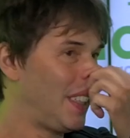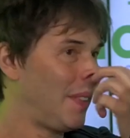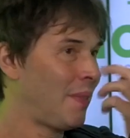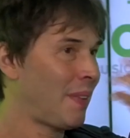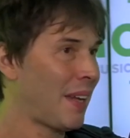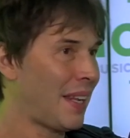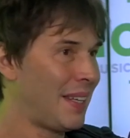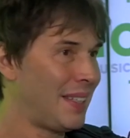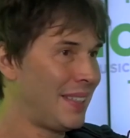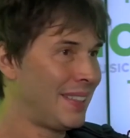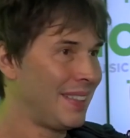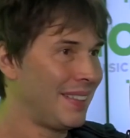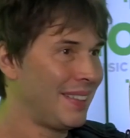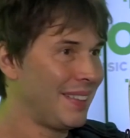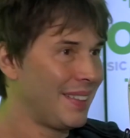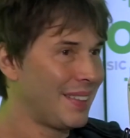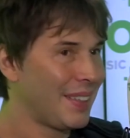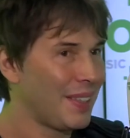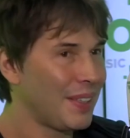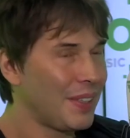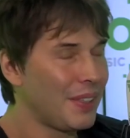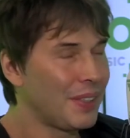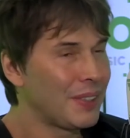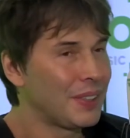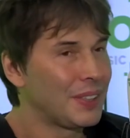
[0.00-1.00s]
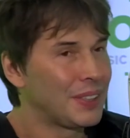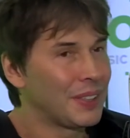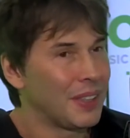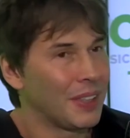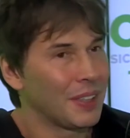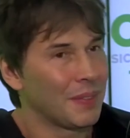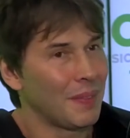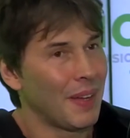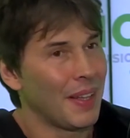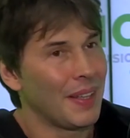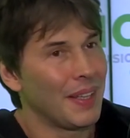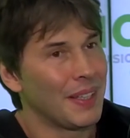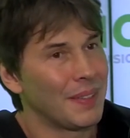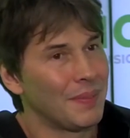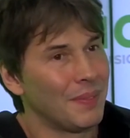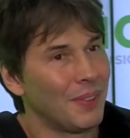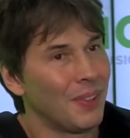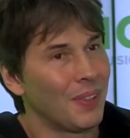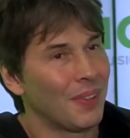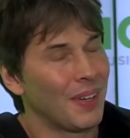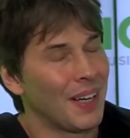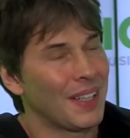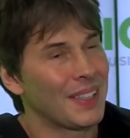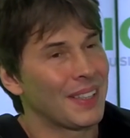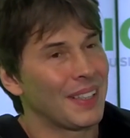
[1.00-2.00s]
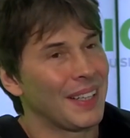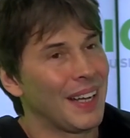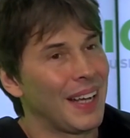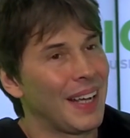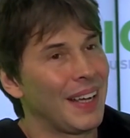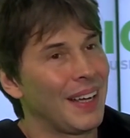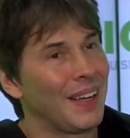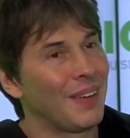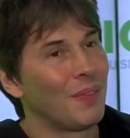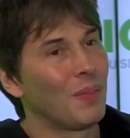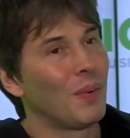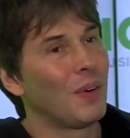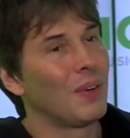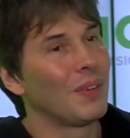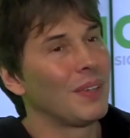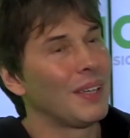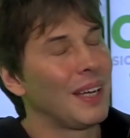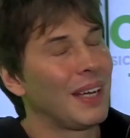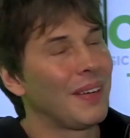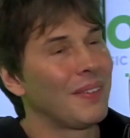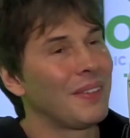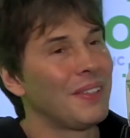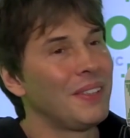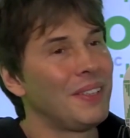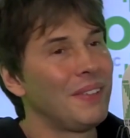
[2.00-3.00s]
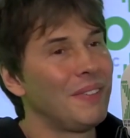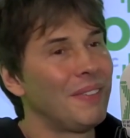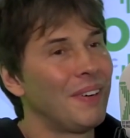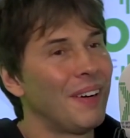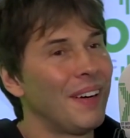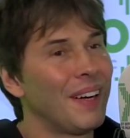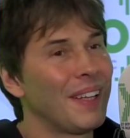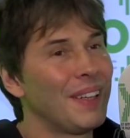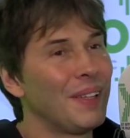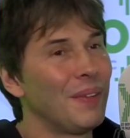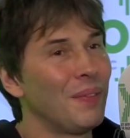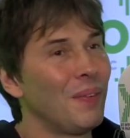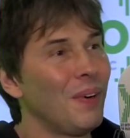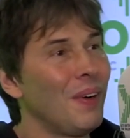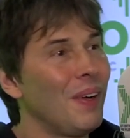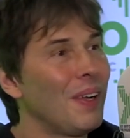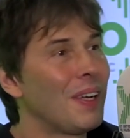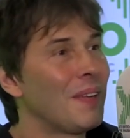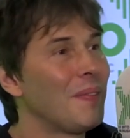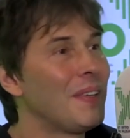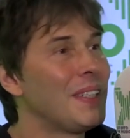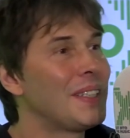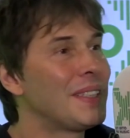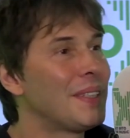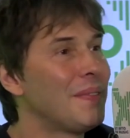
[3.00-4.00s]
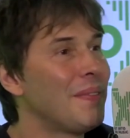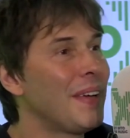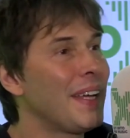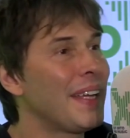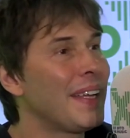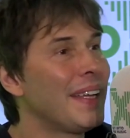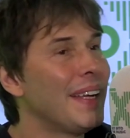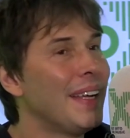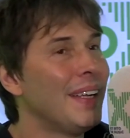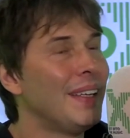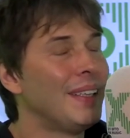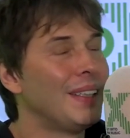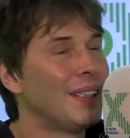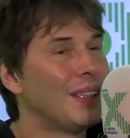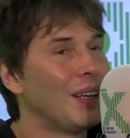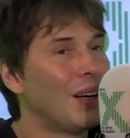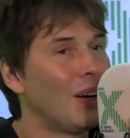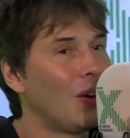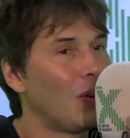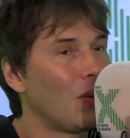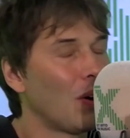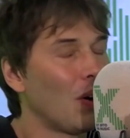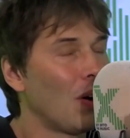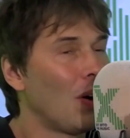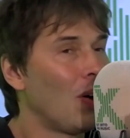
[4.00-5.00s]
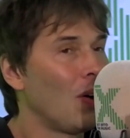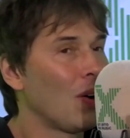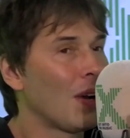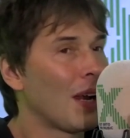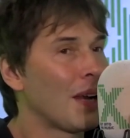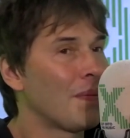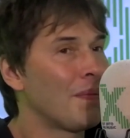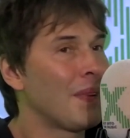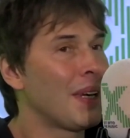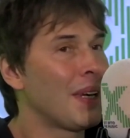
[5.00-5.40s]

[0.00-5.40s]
it depends, and you could talk about this more, actually, how you define the word. I mean, to me, all I